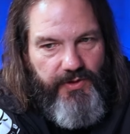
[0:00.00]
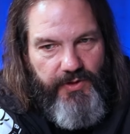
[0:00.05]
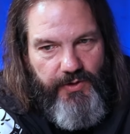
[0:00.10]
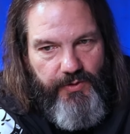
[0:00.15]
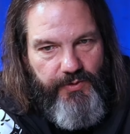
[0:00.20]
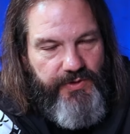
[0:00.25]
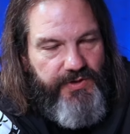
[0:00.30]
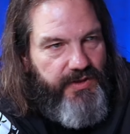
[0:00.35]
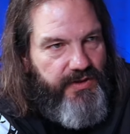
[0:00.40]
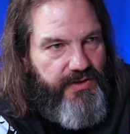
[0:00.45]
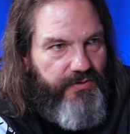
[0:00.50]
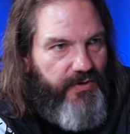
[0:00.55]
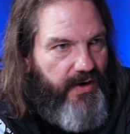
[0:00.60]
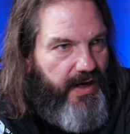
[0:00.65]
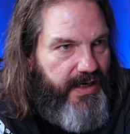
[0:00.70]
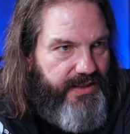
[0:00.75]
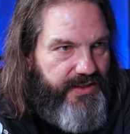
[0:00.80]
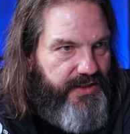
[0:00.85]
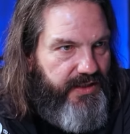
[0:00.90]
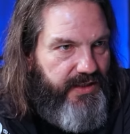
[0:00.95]
use the
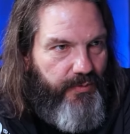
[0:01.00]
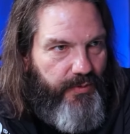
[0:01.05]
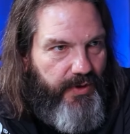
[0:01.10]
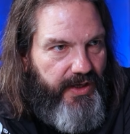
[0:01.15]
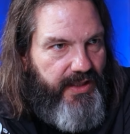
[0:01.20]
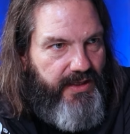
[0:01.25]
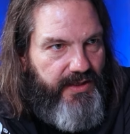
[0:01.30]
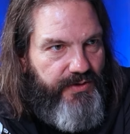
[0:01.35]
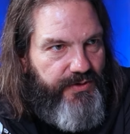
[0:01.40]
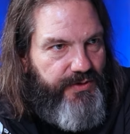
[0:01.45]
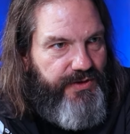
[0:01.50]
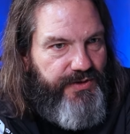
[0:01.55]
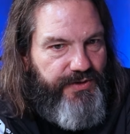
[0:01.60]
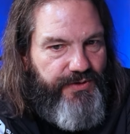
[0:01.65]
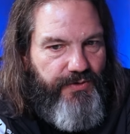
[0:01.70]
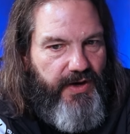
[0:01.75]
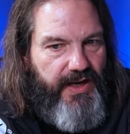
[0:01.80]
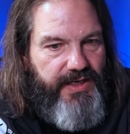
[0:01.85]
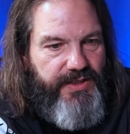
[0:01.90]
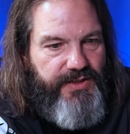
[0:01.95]
strategy the way they use the
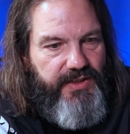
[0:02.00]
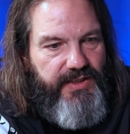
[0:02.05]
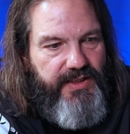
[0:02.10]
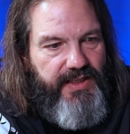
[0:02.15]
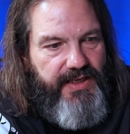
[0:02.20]
strategy.